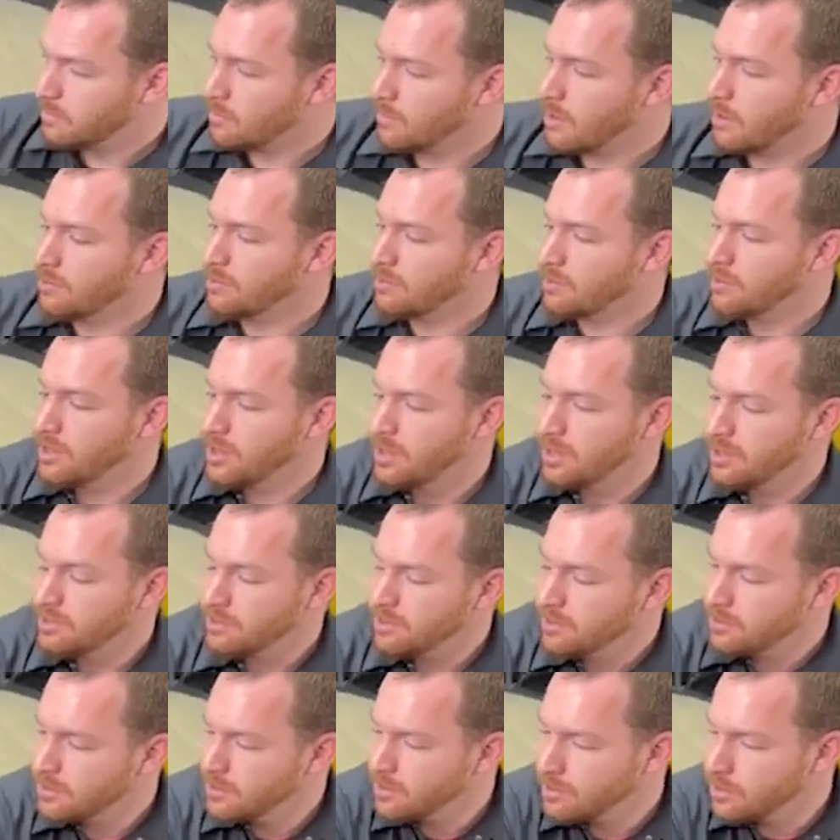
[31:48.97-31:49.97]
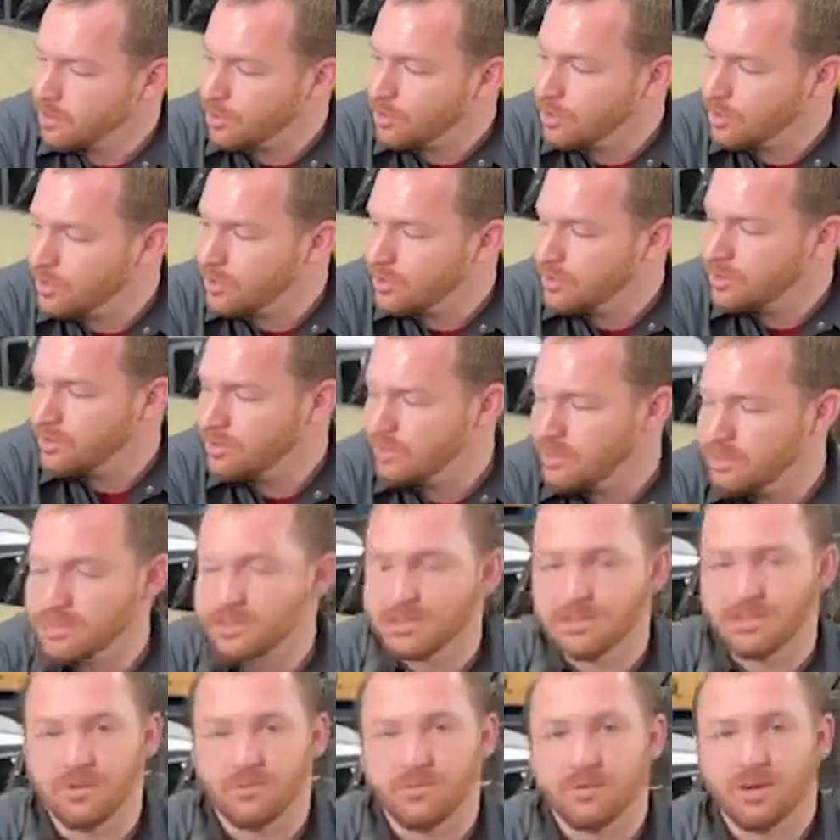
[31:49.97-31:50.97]
other than the hood, this
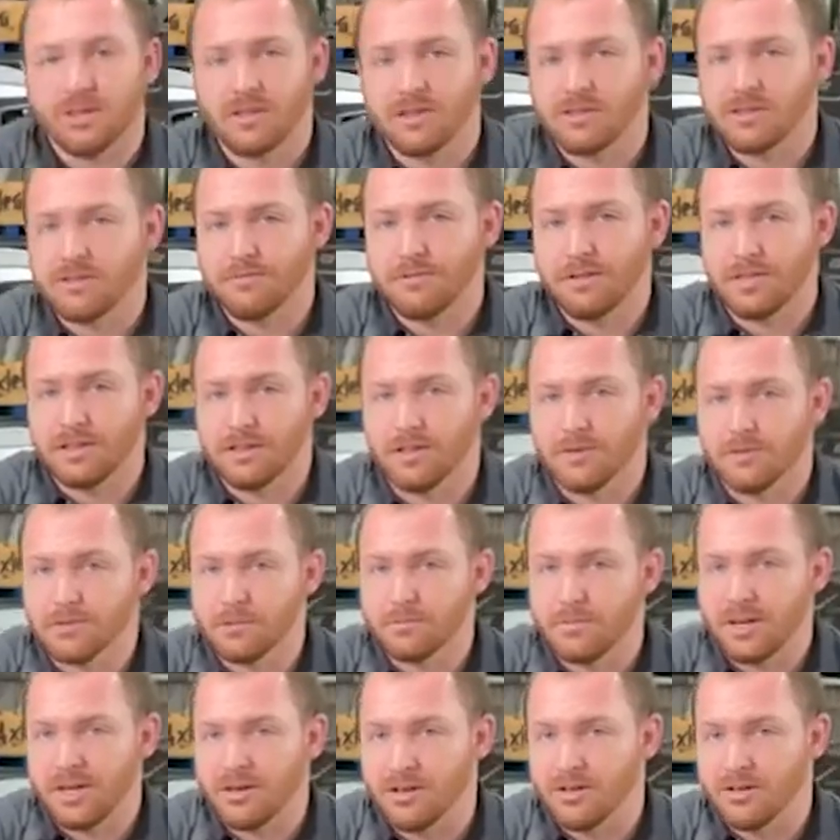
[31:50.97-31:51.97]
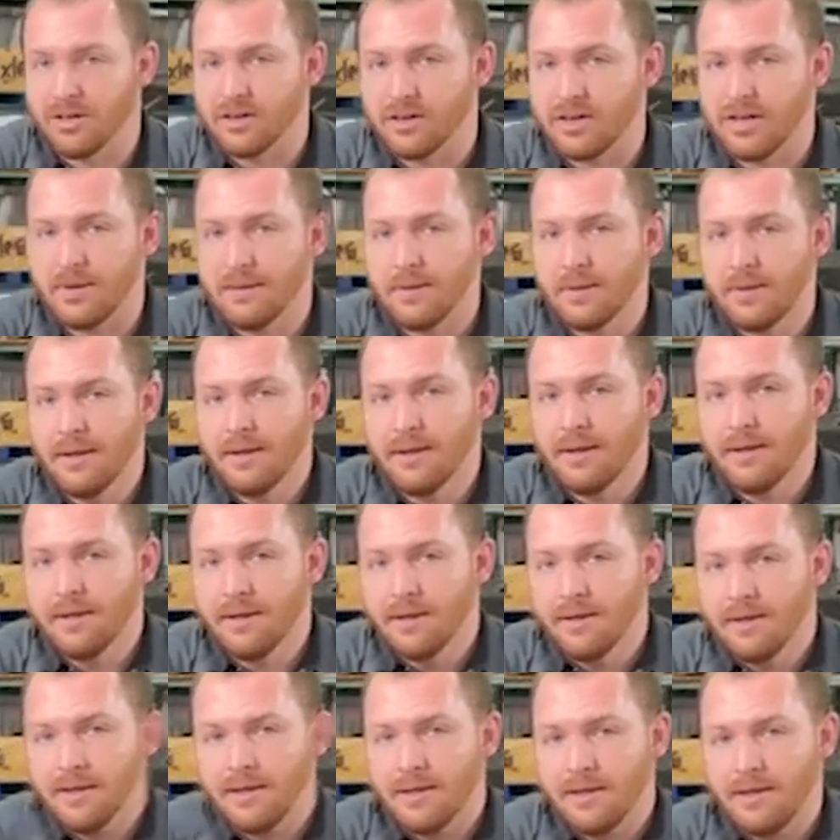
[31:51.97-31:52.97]
is a relatively large panel on it.
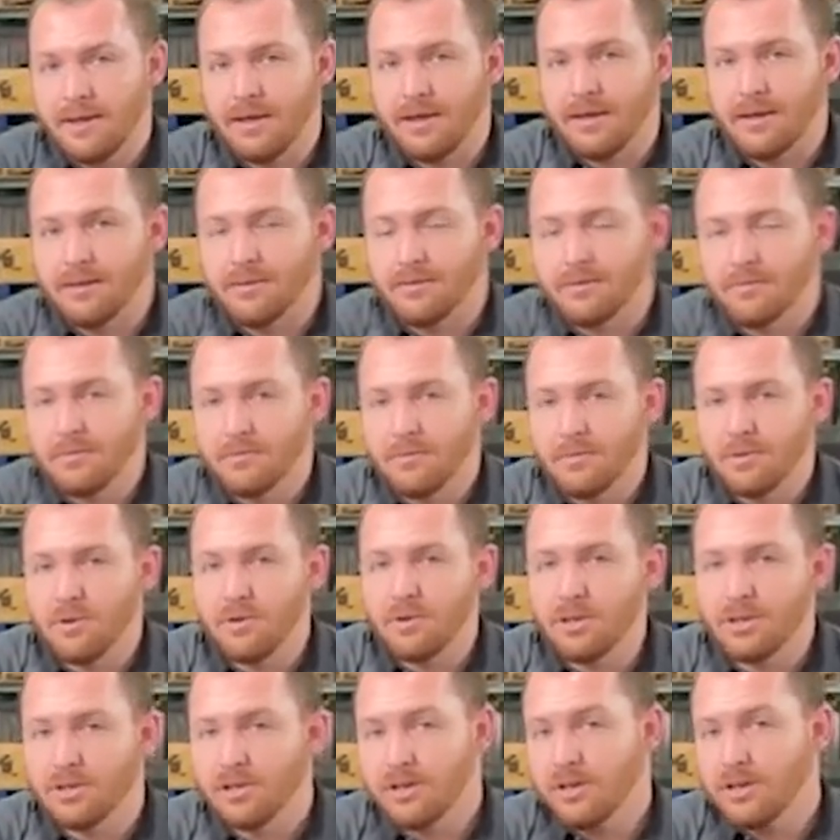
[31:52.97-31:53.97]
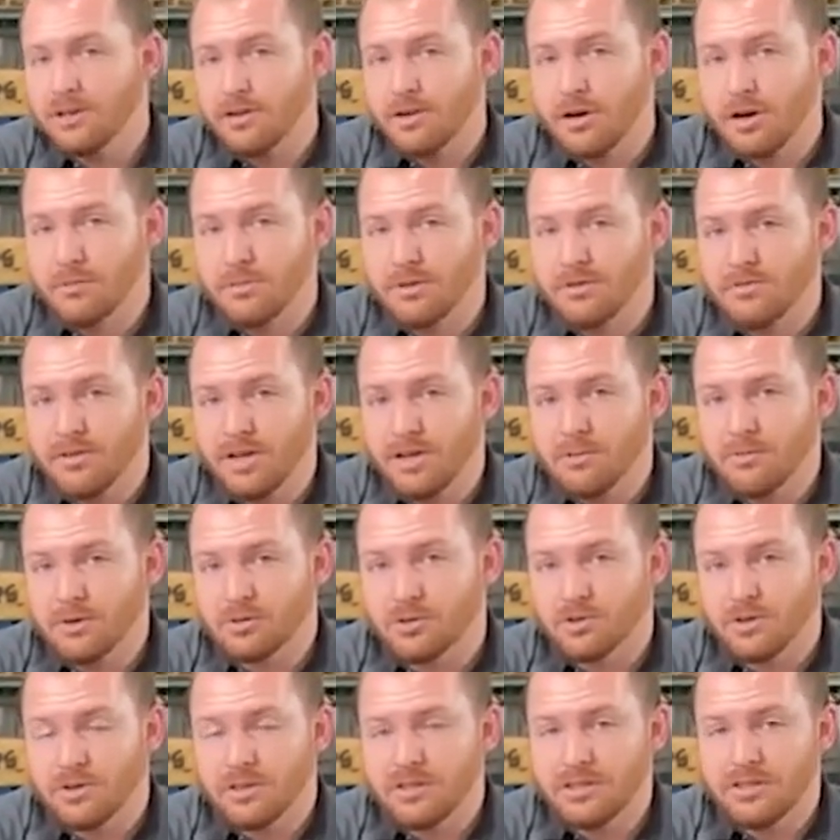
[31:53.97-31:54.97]
And you can get carbon fiber
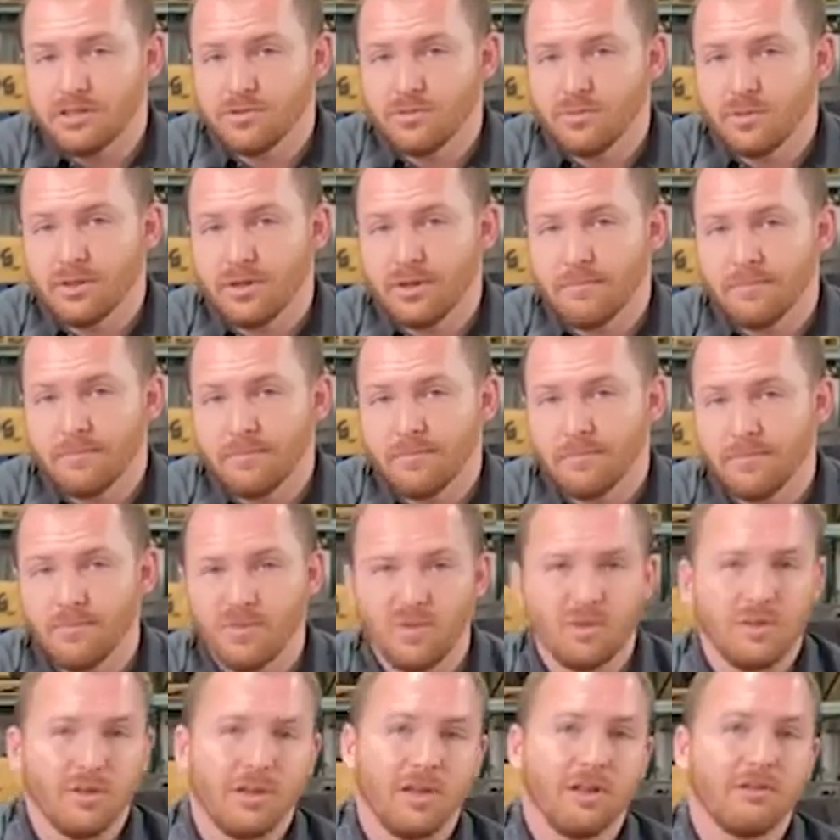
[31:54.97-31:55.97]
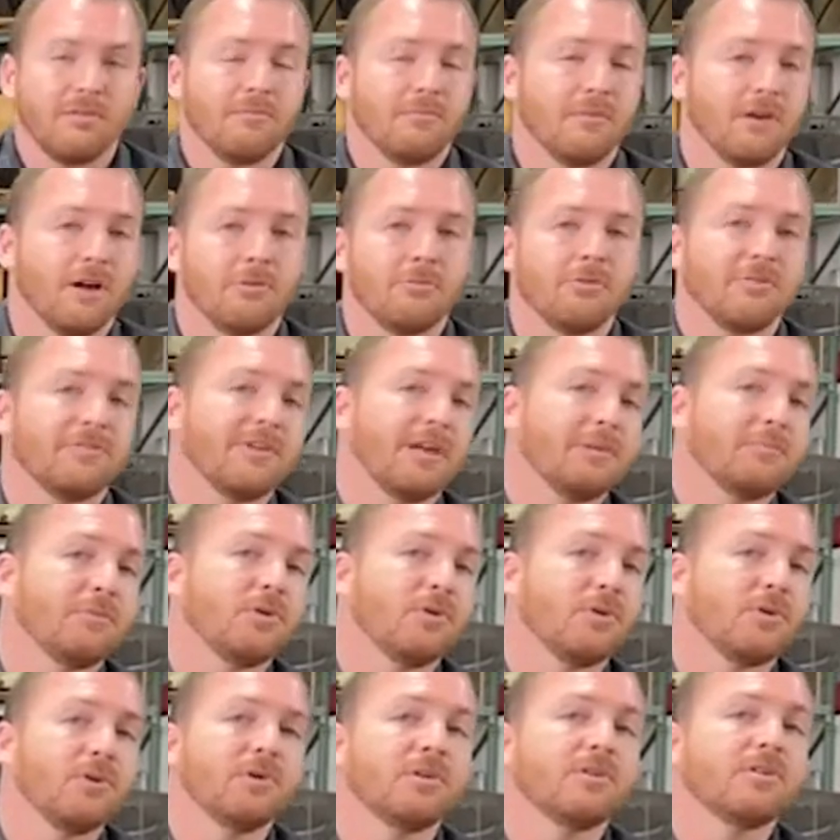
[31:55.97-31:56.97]
trunk lids for them. You can get carbon fiber
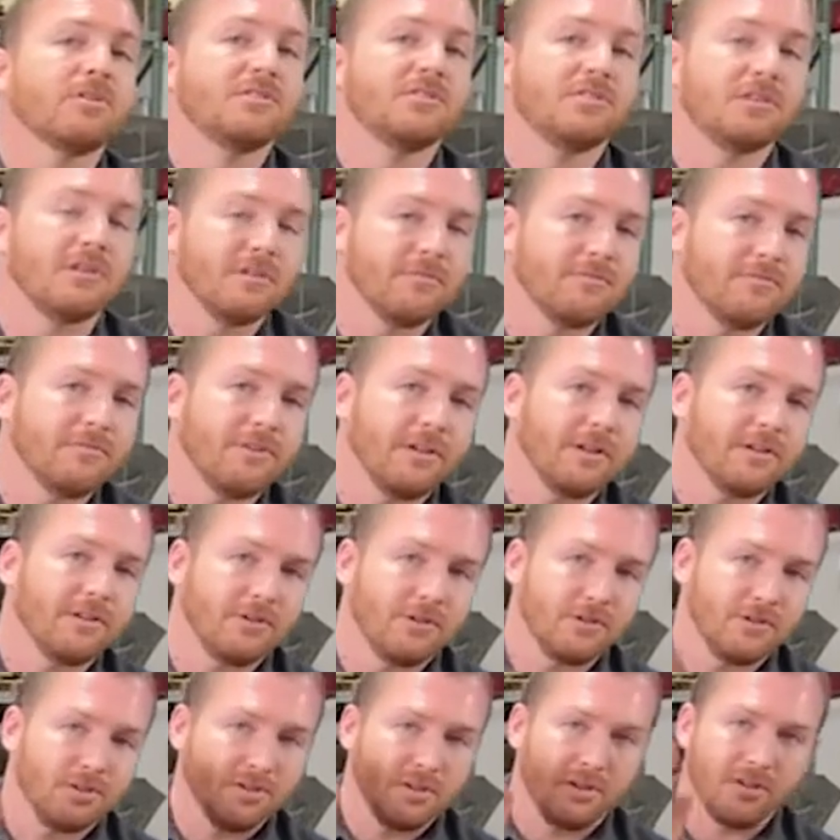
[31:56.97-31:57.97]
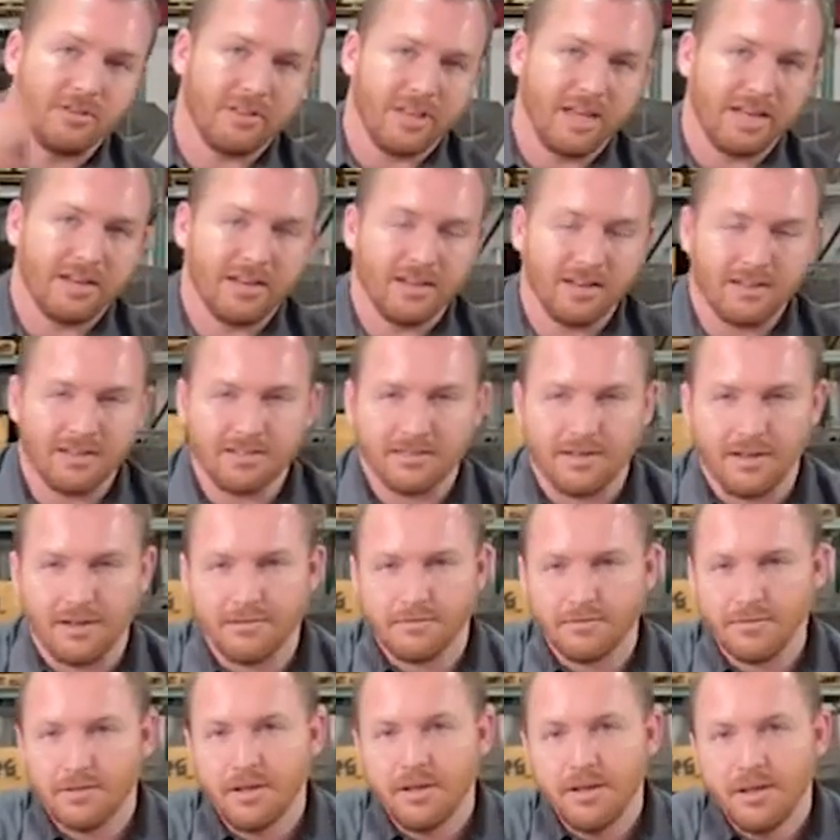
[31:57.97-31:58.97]
hoods and fenders, all that kind of
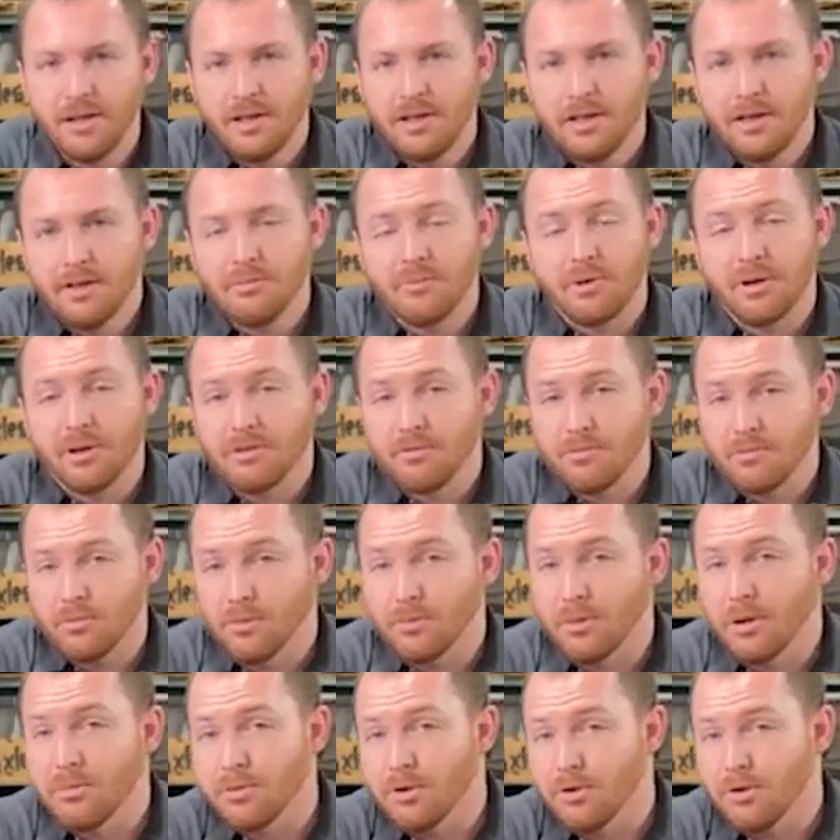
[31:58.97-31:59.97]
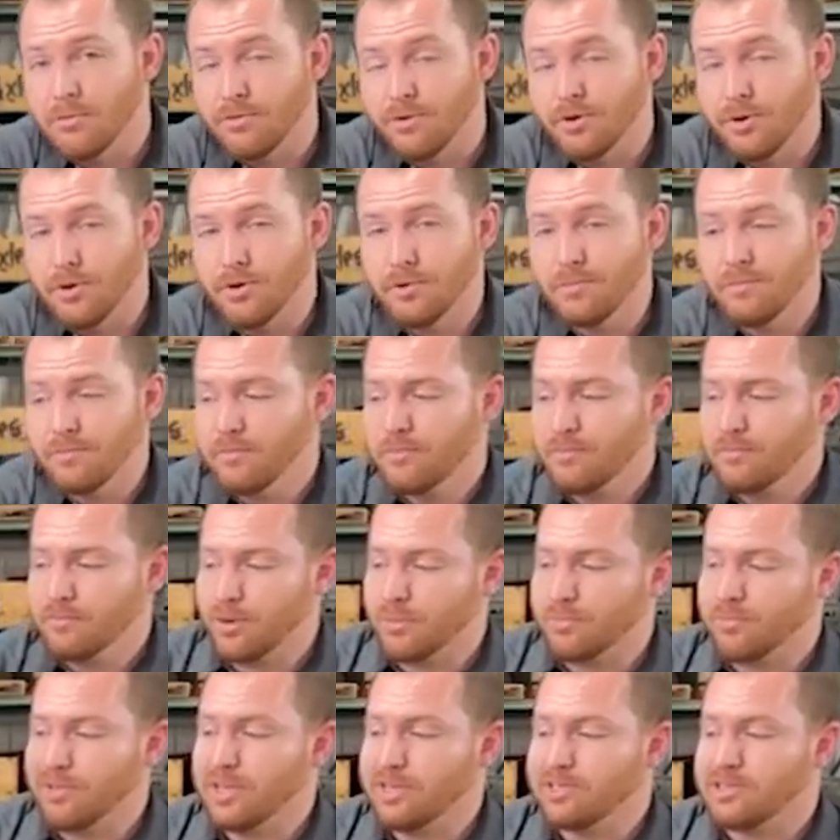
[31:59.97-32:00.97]
stuff. But remember, if you're
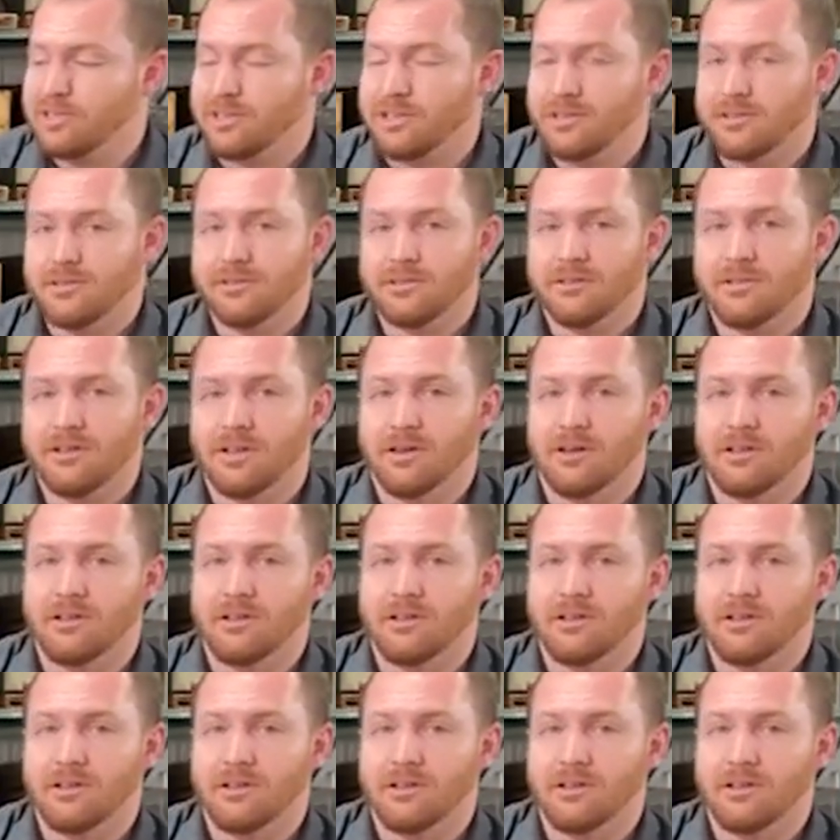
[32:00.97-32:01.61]
replacing an